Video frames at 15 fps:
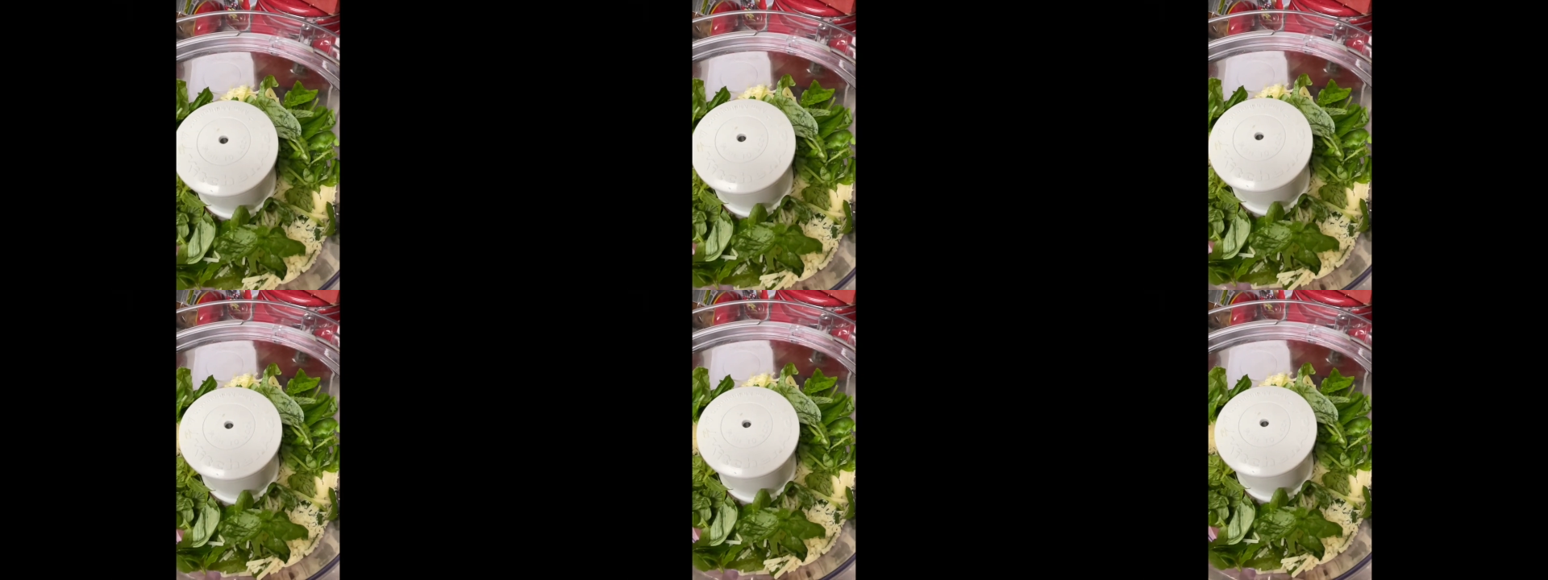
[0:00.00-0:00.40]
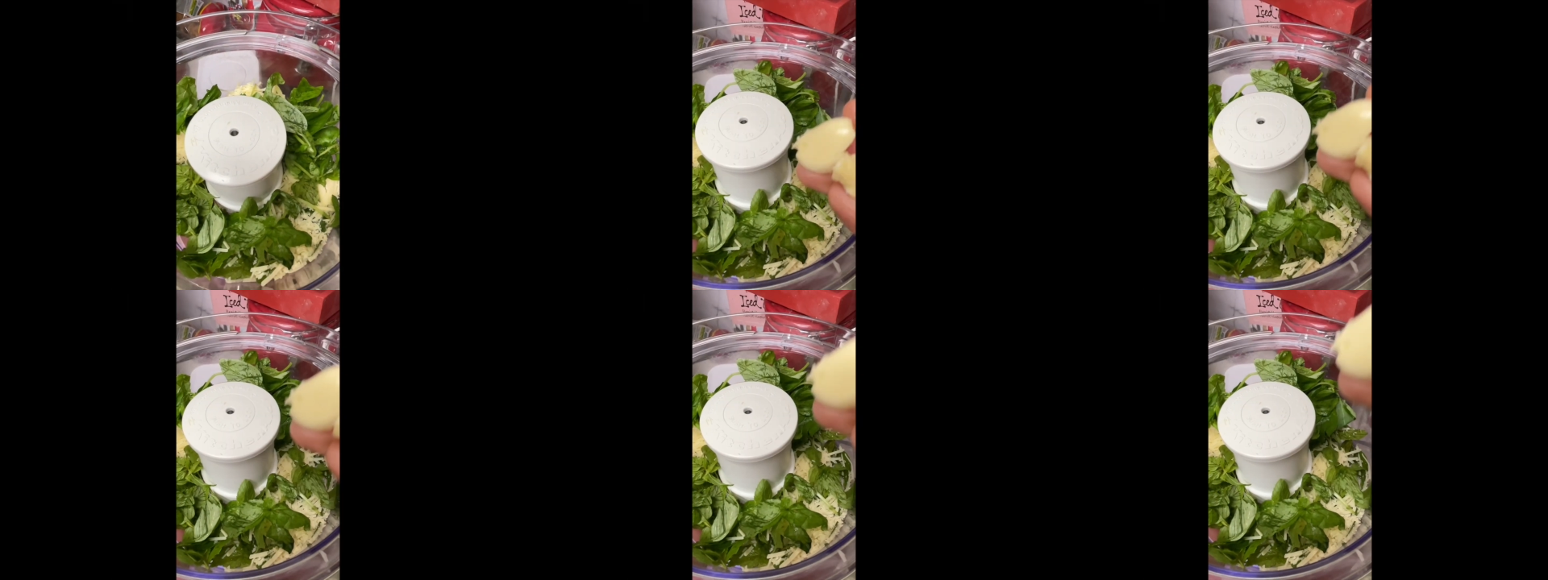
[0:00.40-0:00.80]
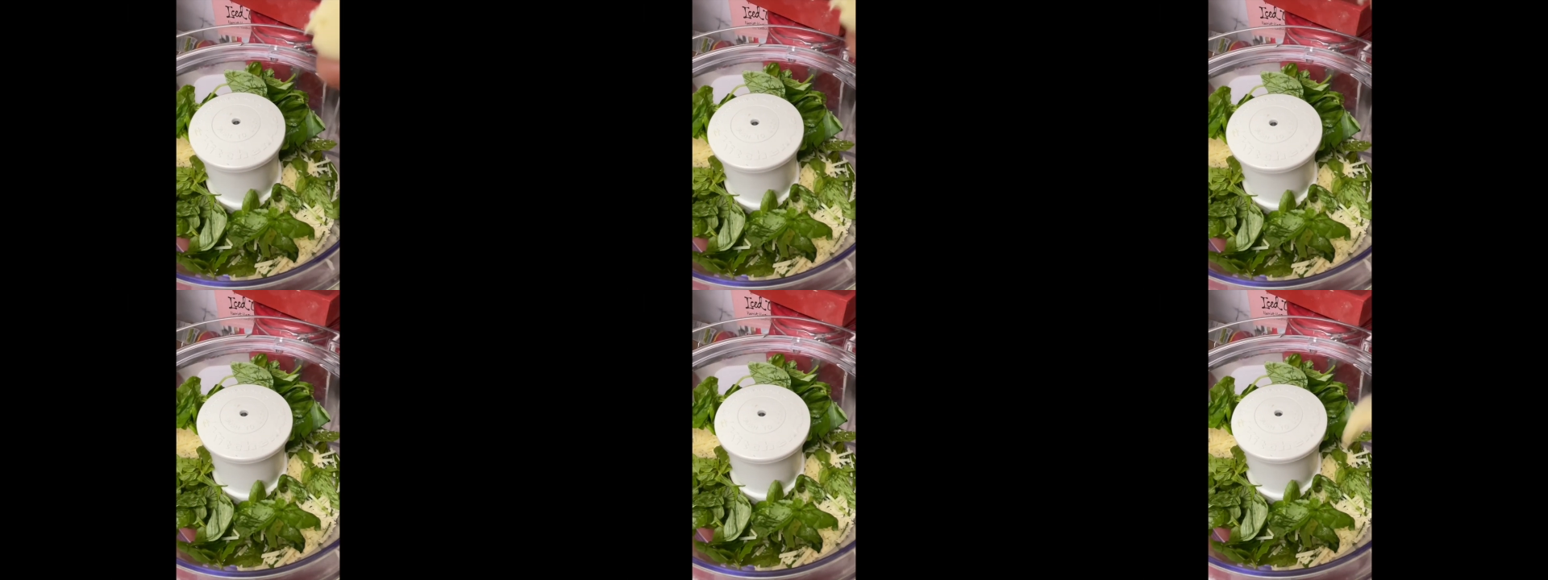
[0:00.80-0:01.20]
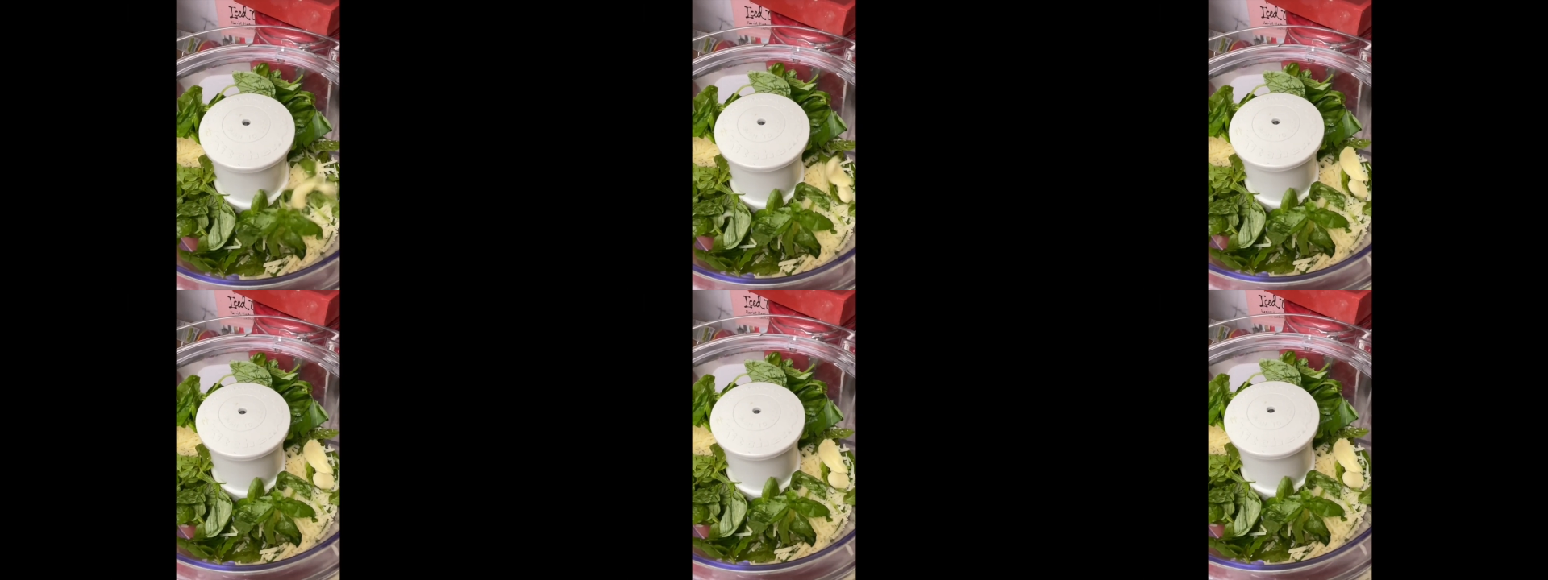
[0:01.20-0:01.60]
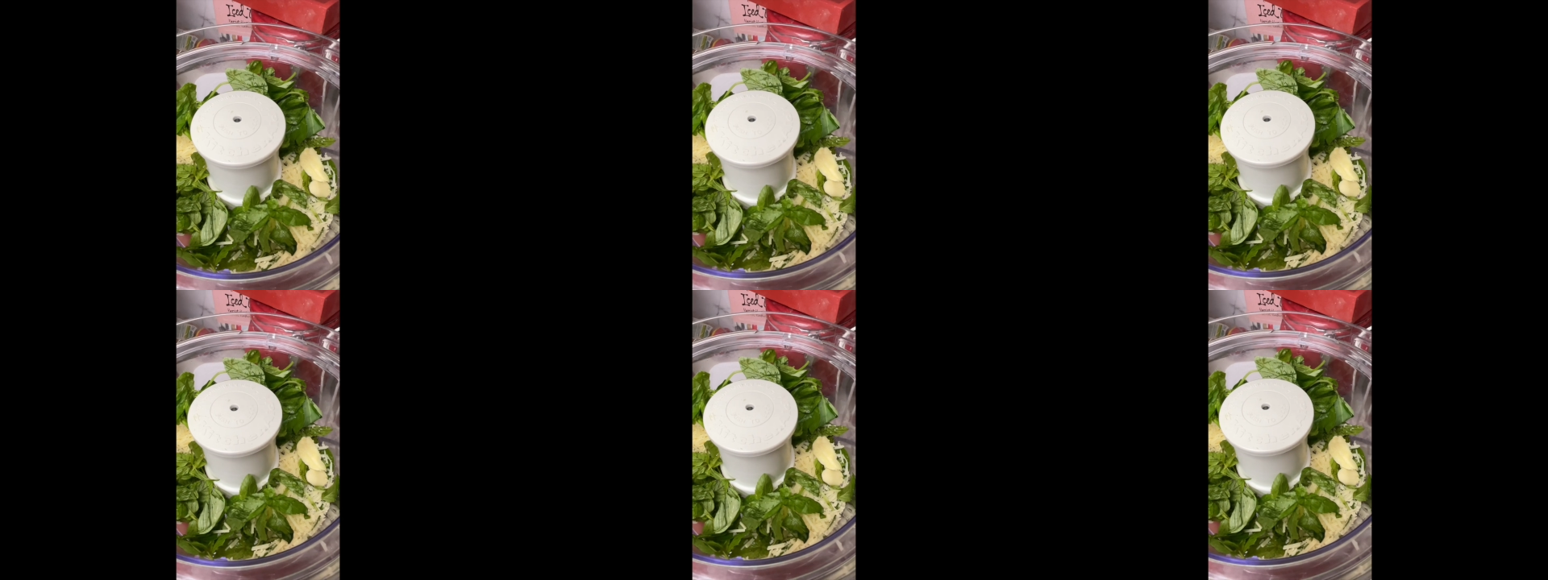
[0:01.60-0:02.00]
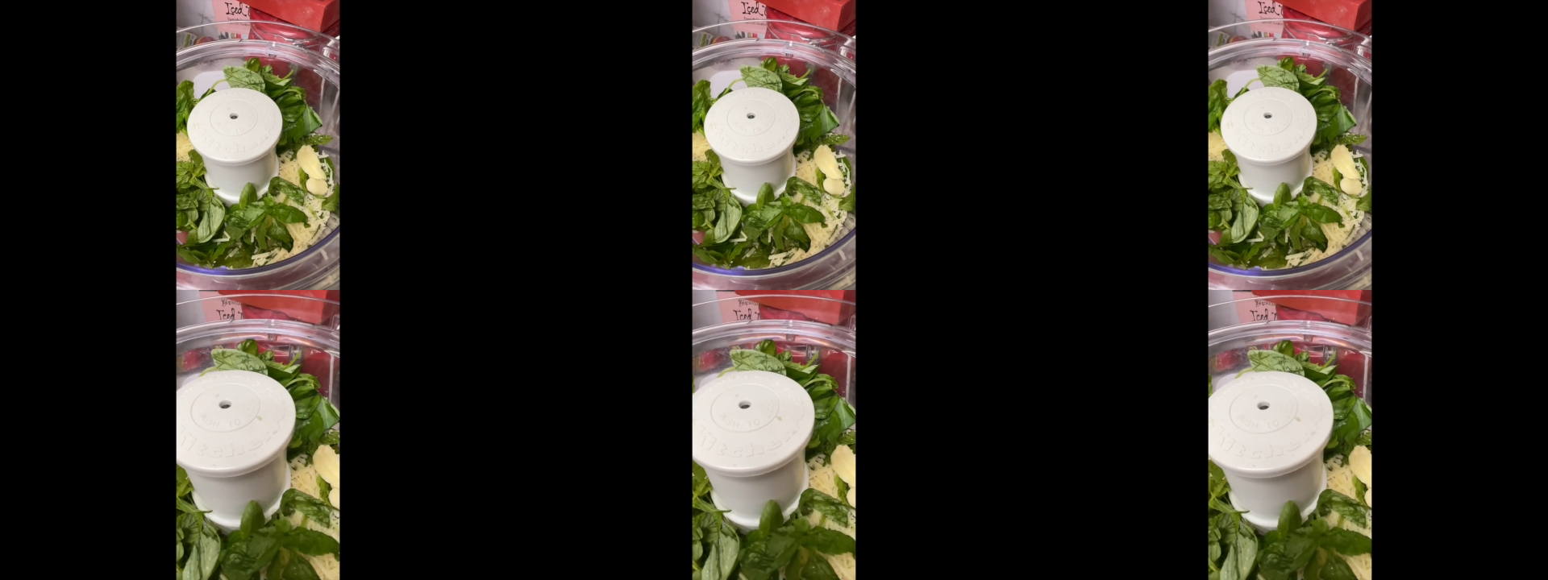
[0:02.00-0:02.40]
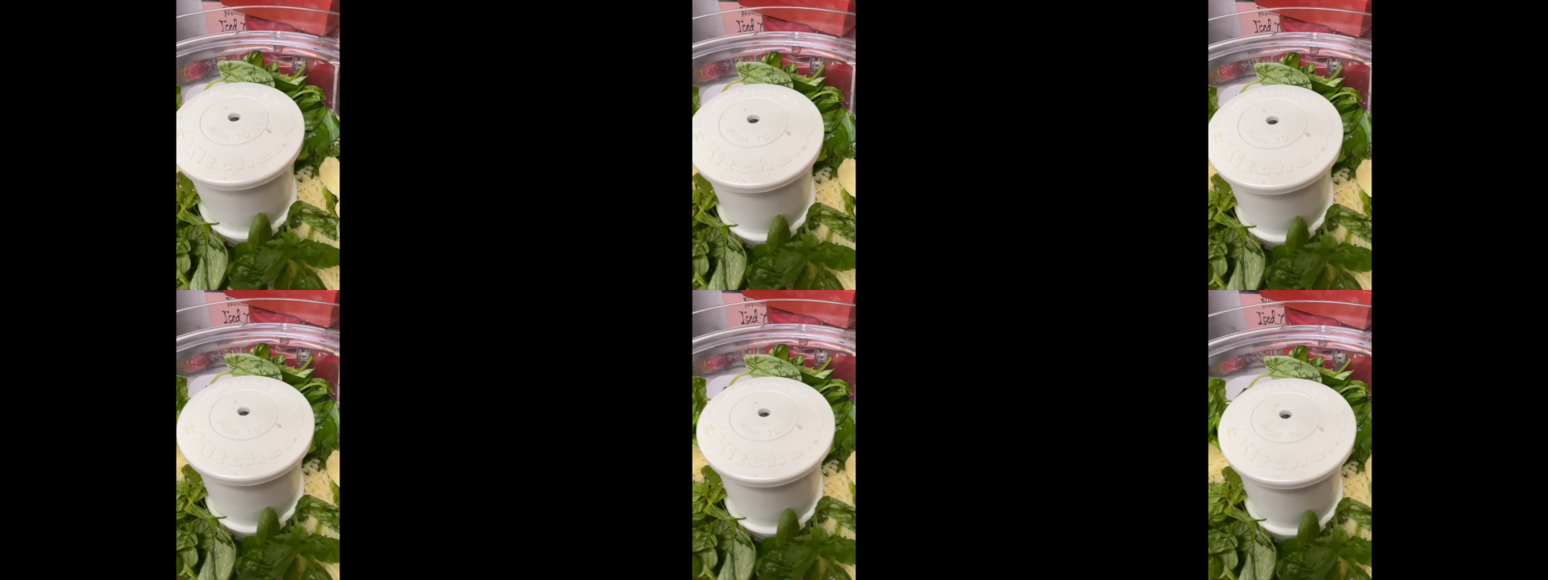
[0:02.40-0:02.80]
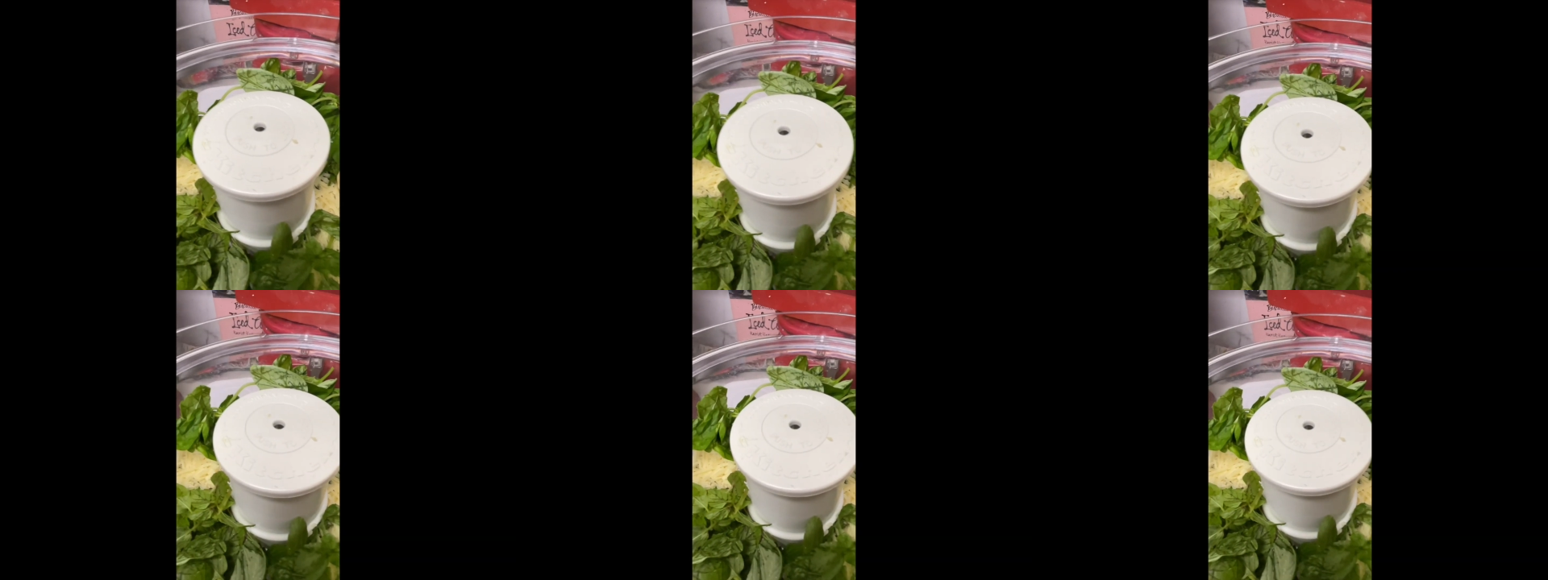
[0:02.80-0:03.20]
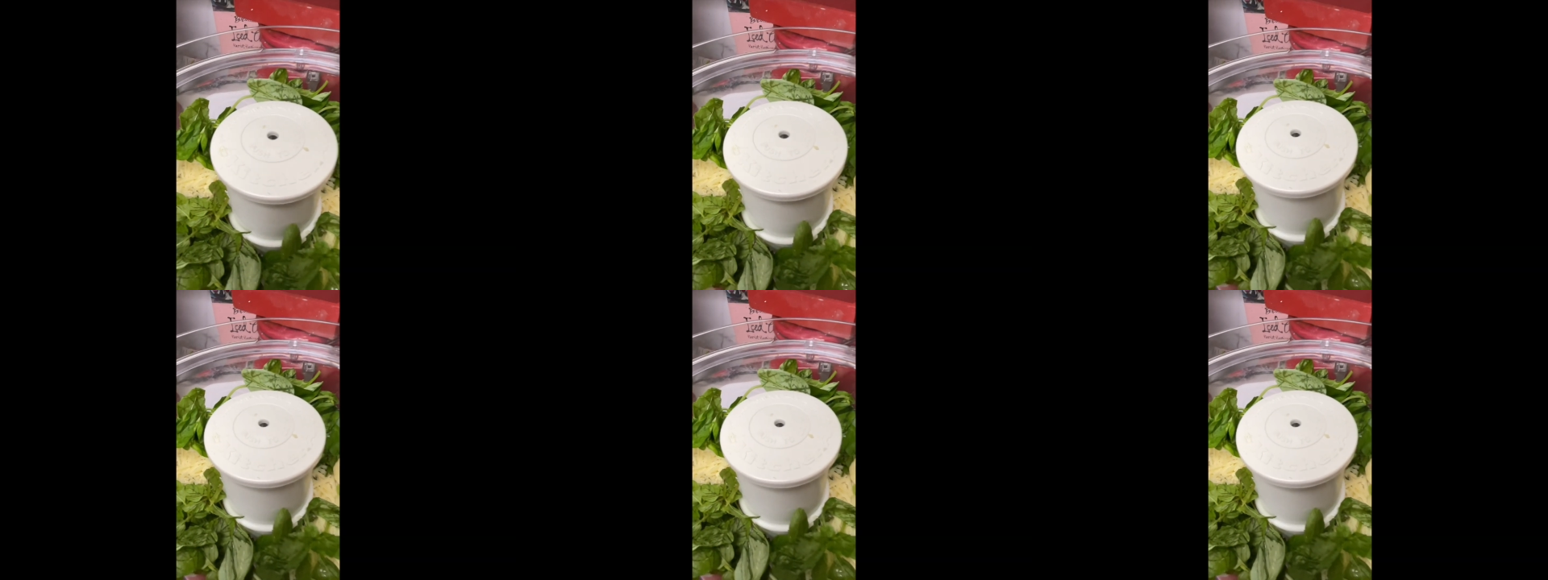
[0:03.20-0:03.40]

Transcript: (no speaker visible)